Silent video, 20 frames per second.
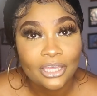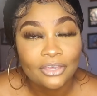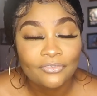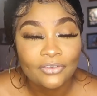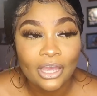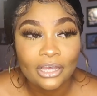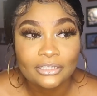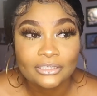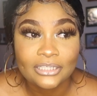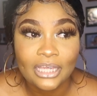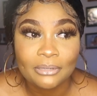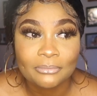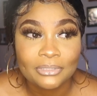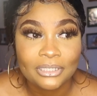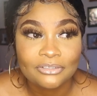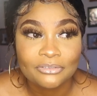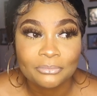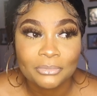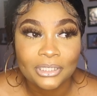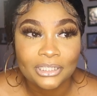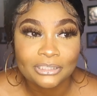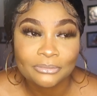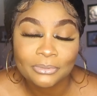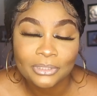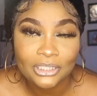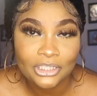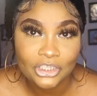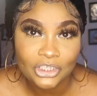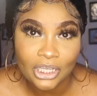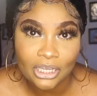If y'all stop loving me, that's
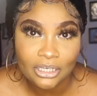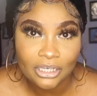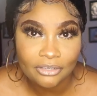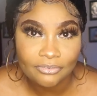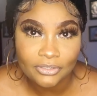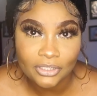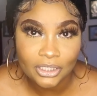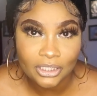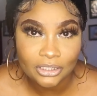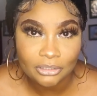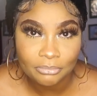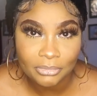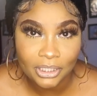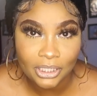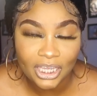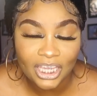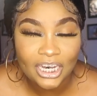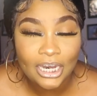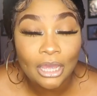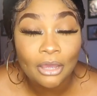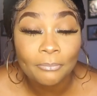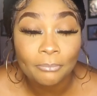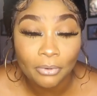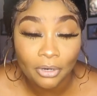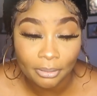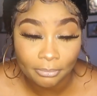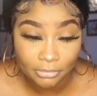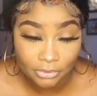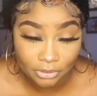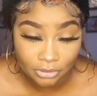because y'all never loved me, and I
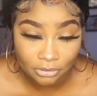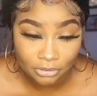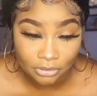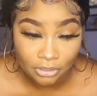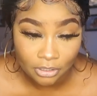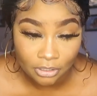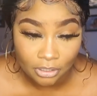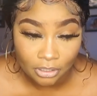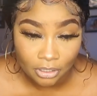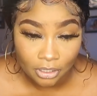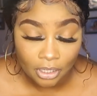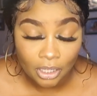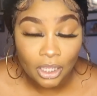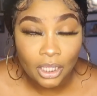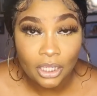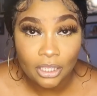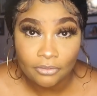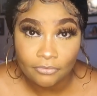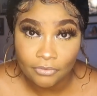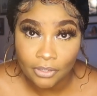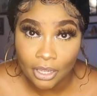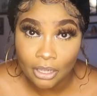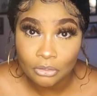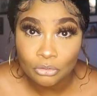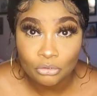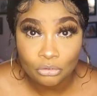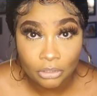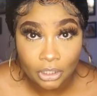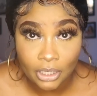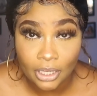promise, if
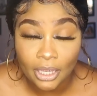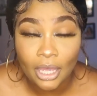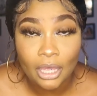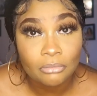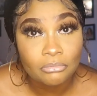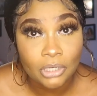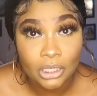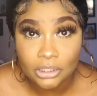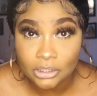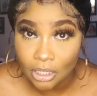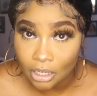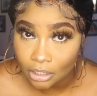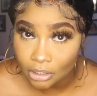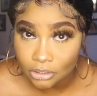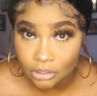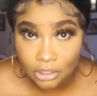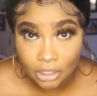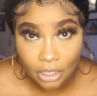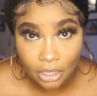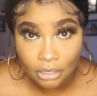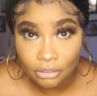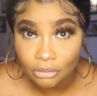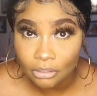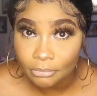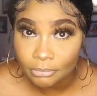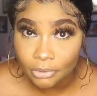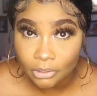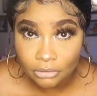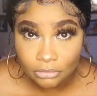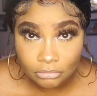y'all do that, I'm not talking to y'all no
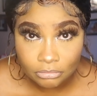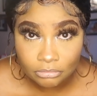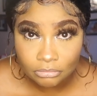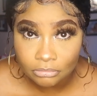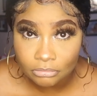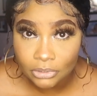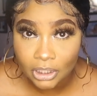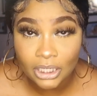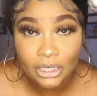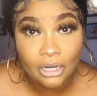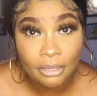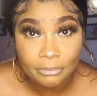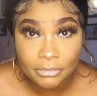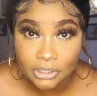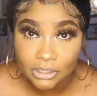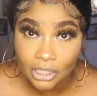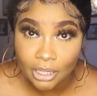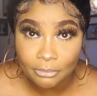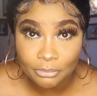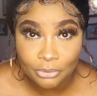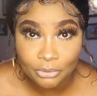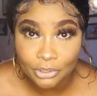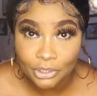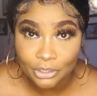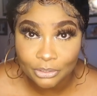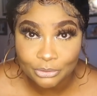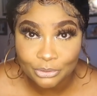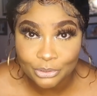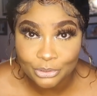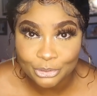more. And I'm going to start doing
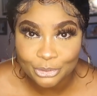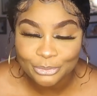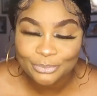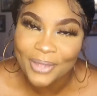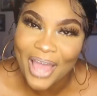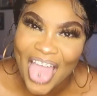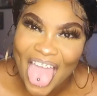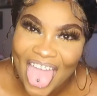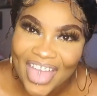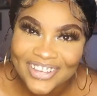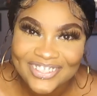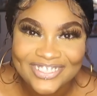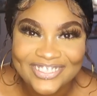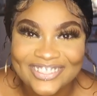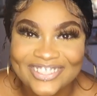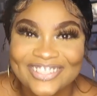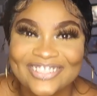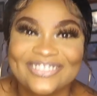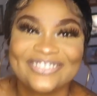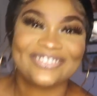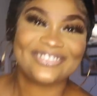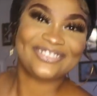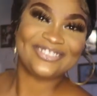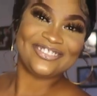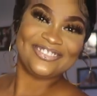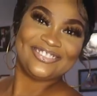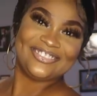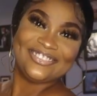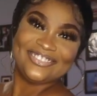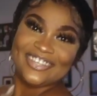YouTube. I'm sorry.
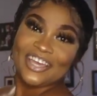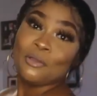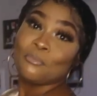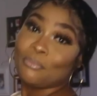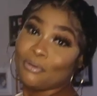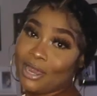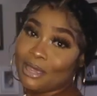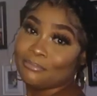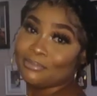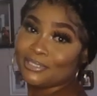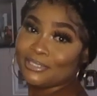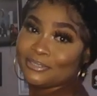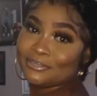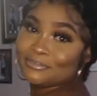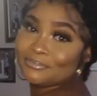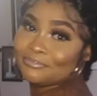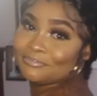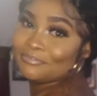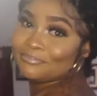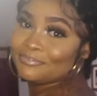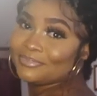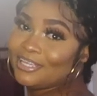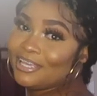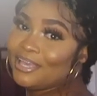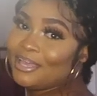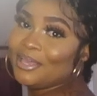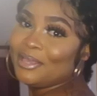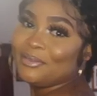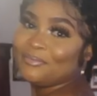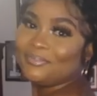Probably.
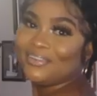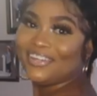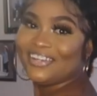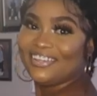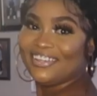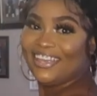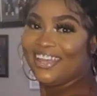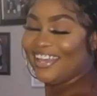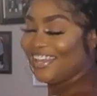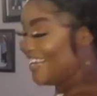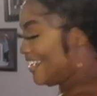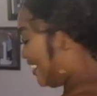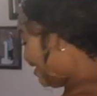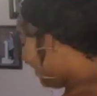But okay,